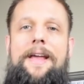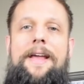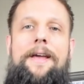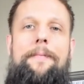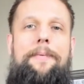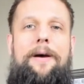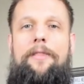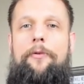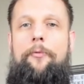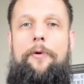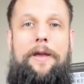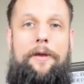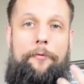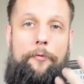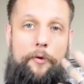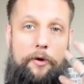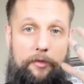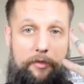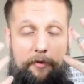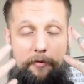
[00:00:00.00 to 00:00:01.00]
and by the way
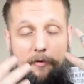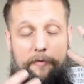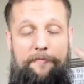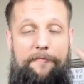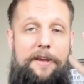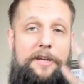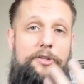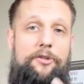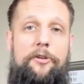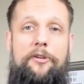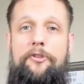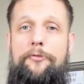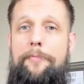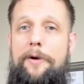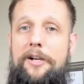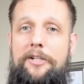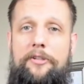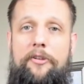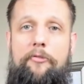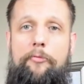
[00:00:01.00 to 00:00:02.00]
the facial
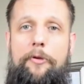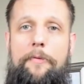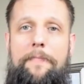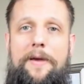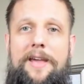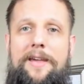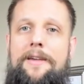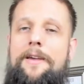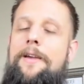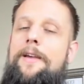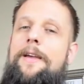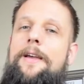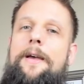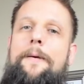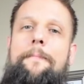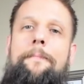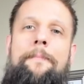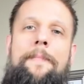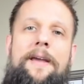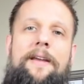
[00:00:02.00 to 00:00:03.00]
expressions we make
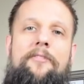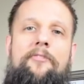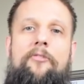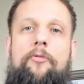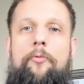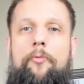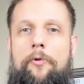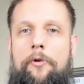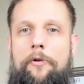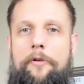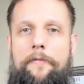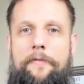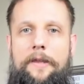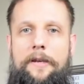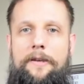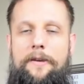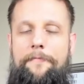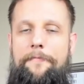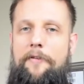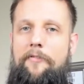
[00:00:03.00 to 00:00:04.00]
makes the world of
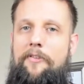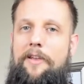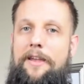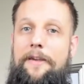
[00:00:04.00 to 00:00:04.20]
the difference.